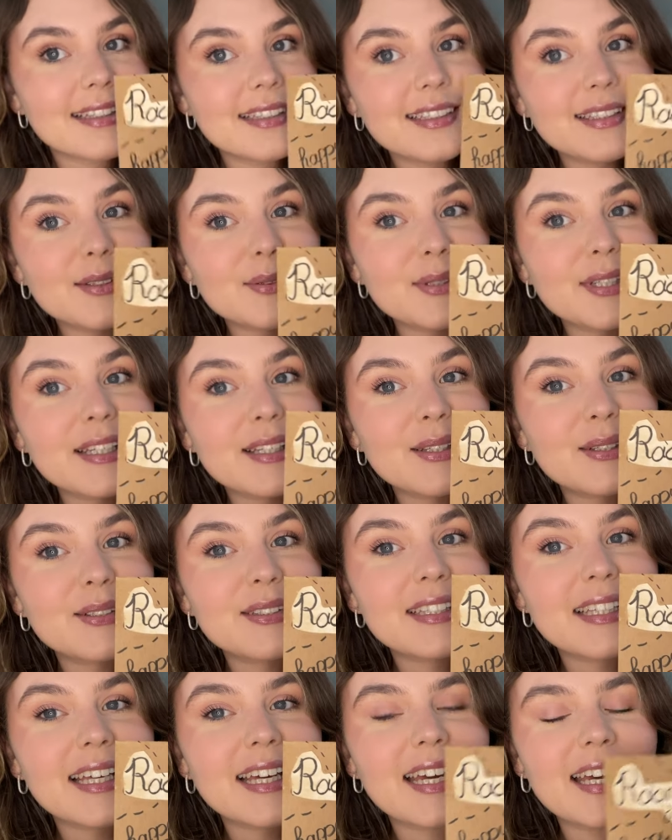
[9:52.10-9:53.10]
this is what it
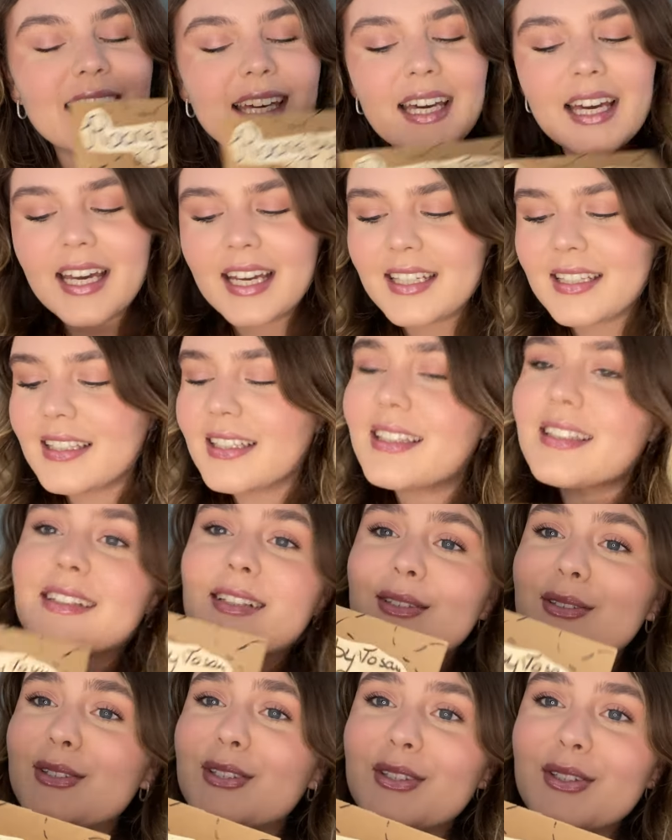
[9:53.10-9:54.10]
looks like. I think it
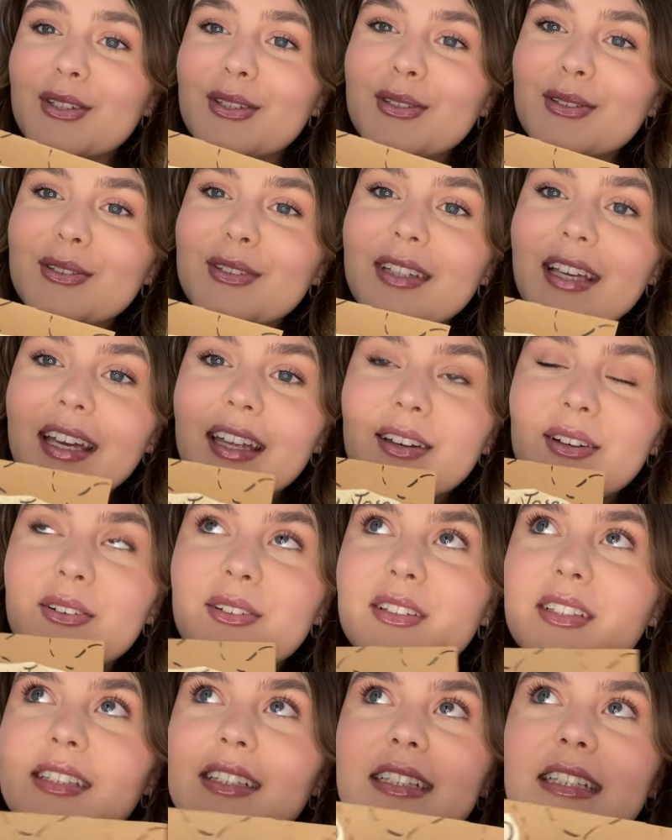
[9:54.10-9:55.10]
looks cute, and
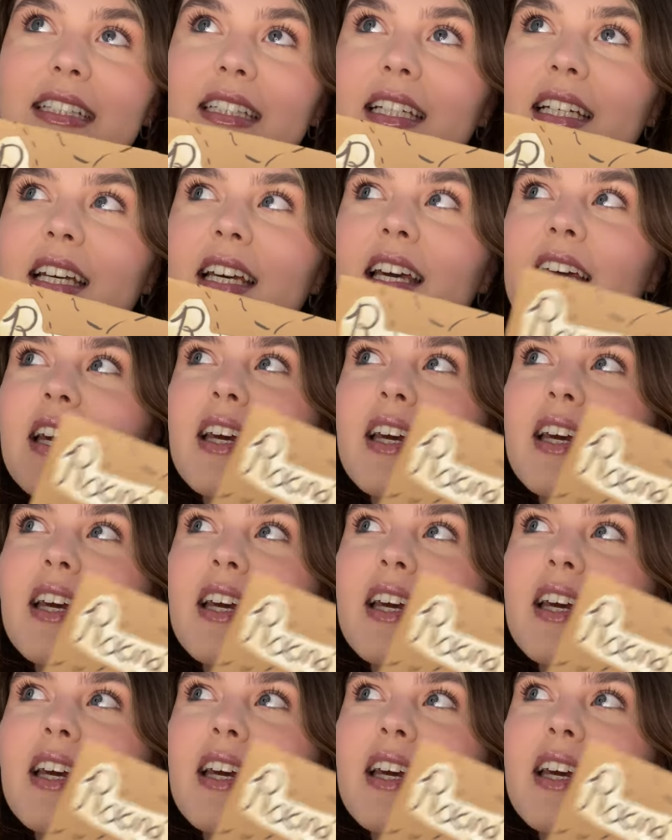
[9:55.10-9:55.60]
honestly,